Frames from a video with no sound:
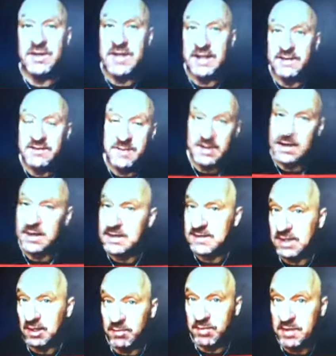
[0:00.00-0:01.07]
gives me a nice
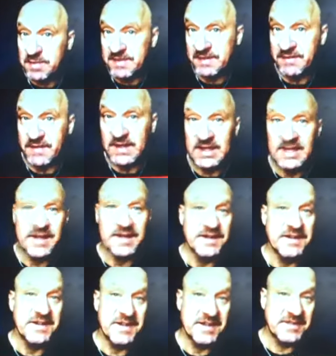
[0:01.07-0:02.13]
little burpy feeling. And uh,